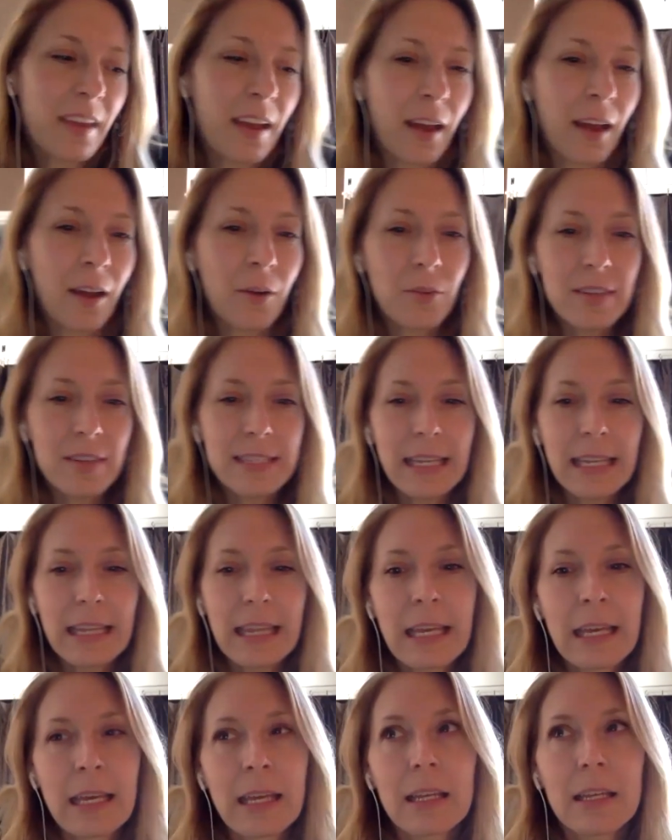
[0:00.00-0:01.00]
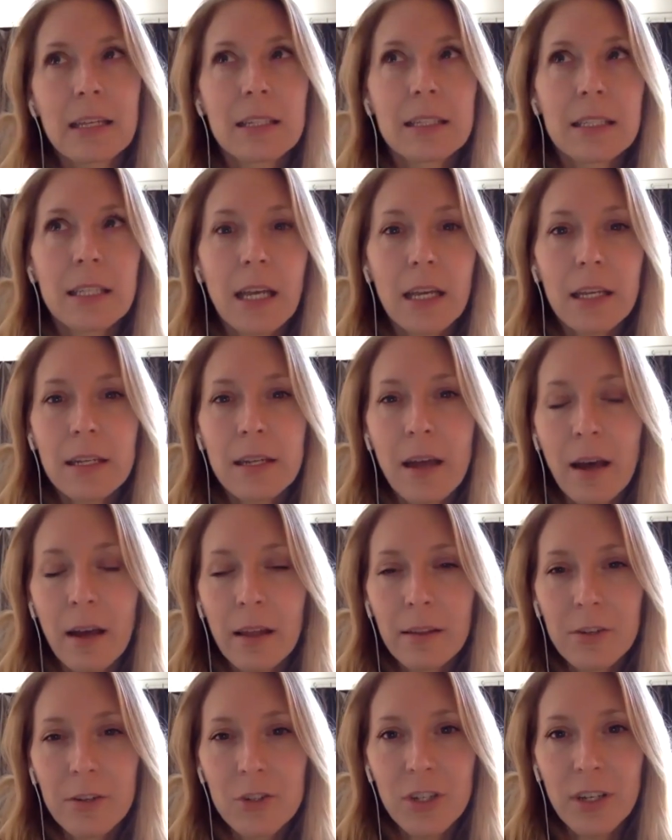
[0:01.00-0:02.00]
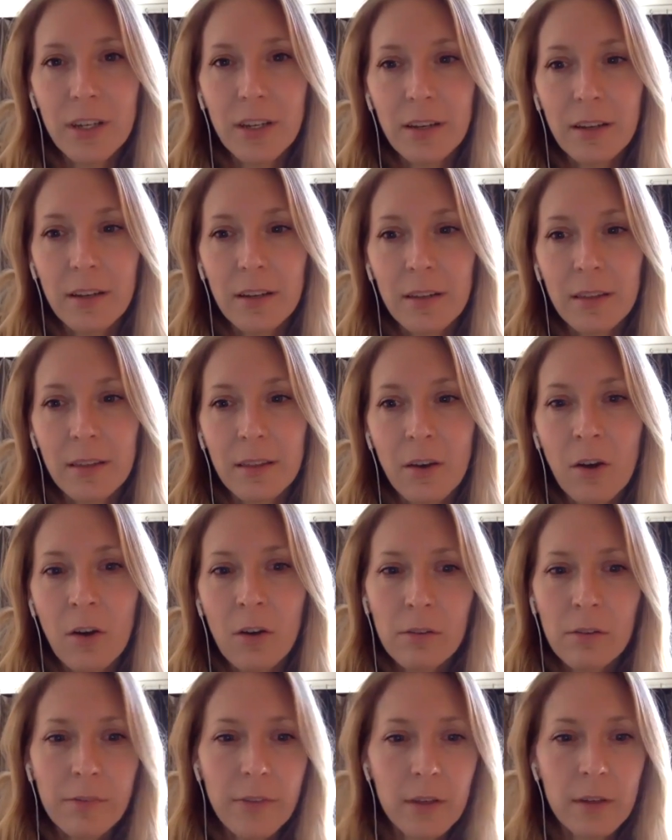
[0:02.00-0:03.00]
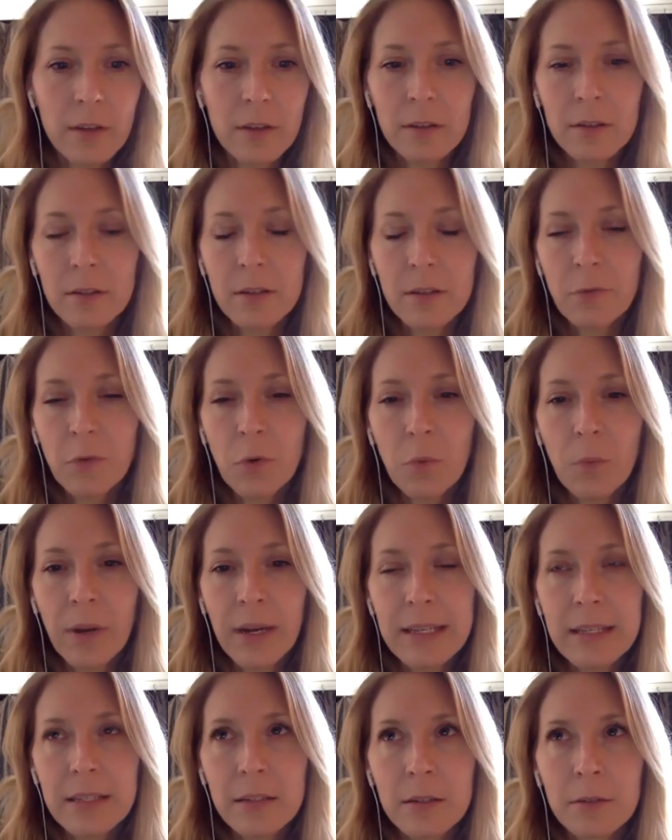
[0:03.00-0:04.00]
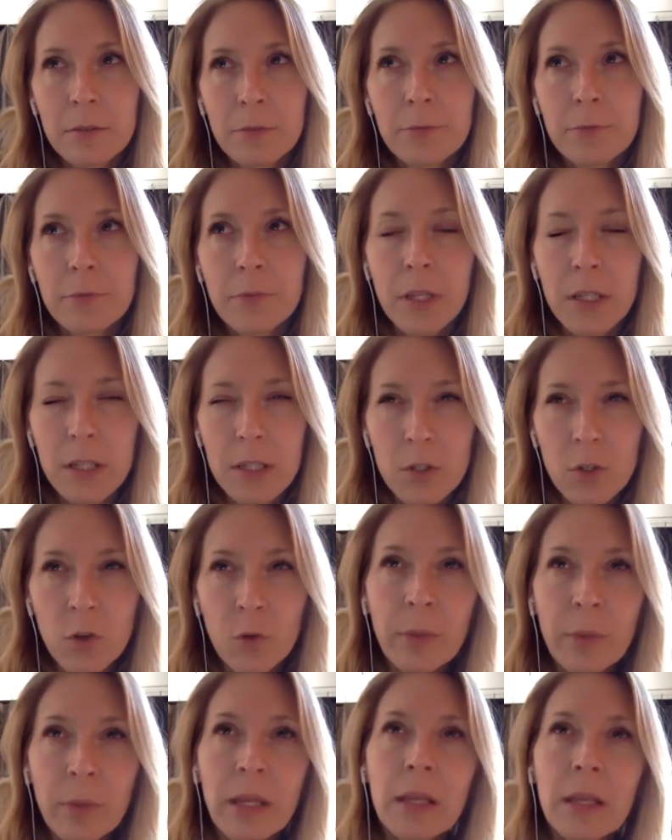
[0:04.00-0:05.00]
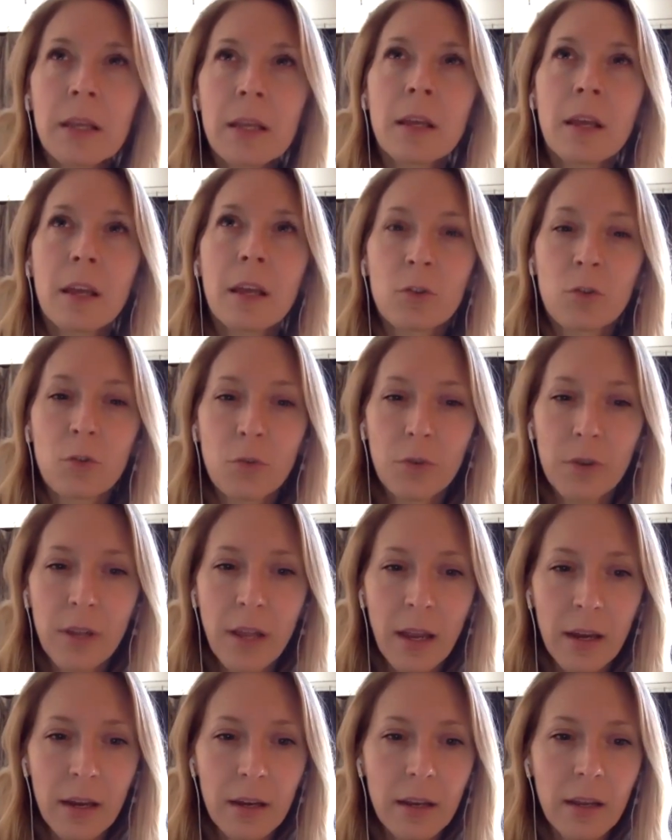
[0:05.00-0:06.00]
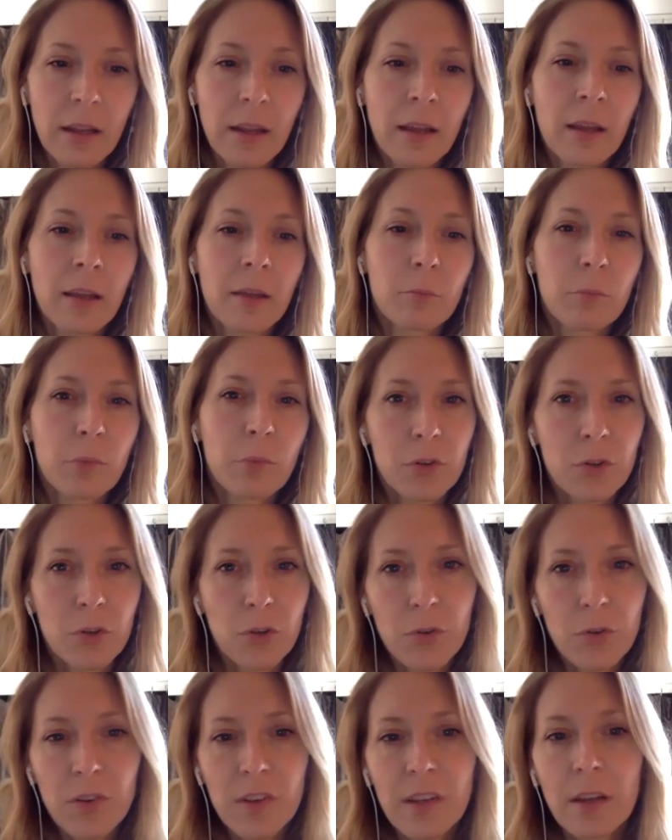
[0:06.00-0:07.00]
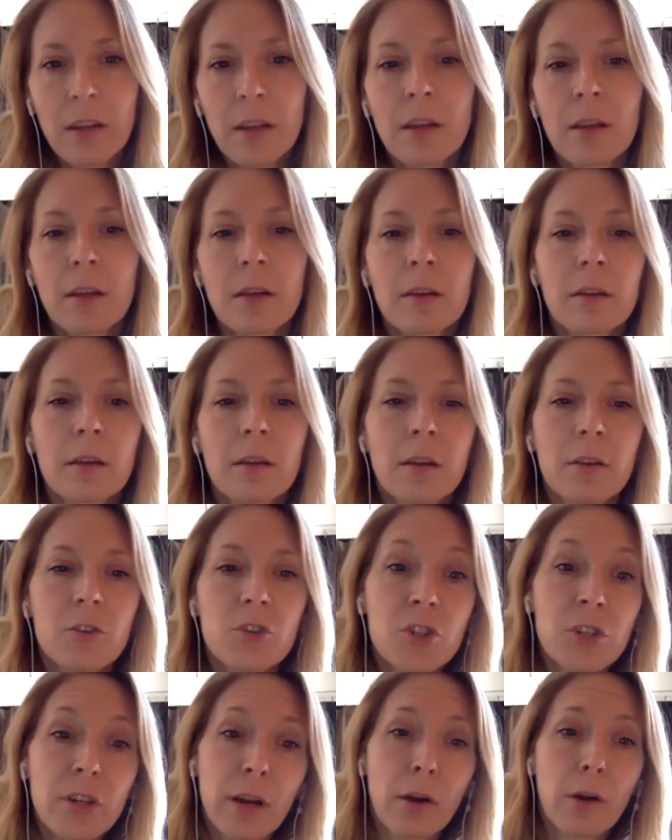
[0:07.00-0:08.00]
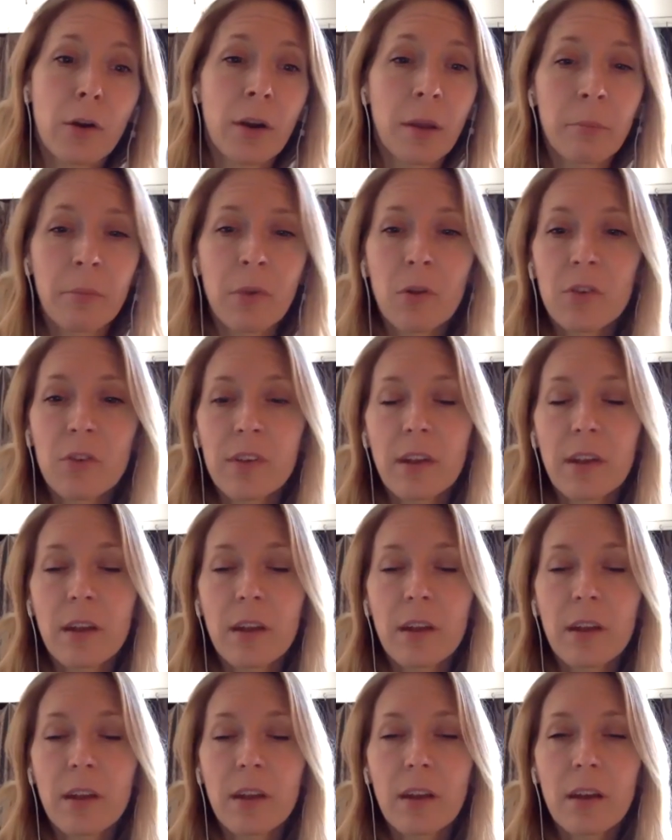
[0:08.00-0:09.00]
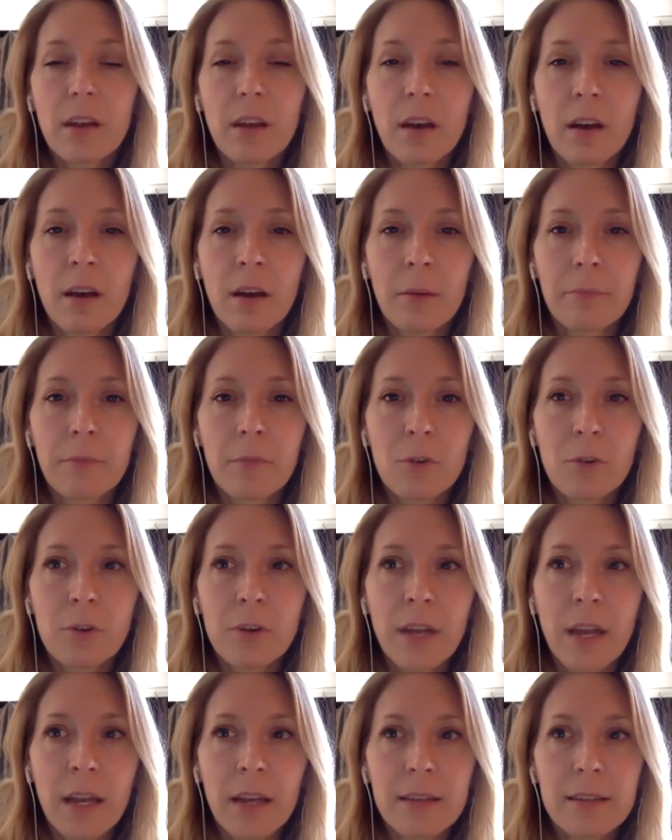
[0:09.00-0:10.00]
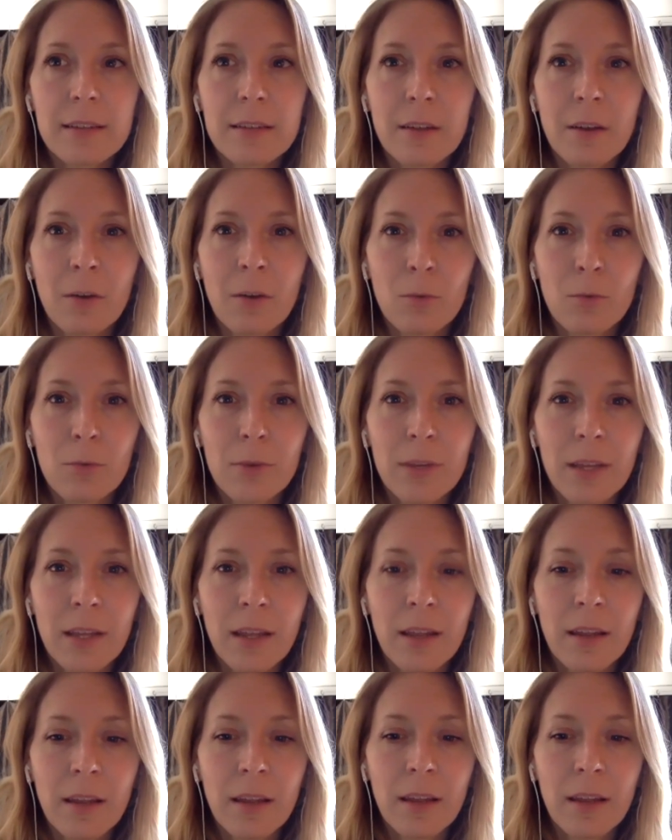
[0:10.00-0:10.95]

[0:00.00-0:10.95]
i would say that technology all of the different ways of consuming and creating and producing and sharing music um, creates a really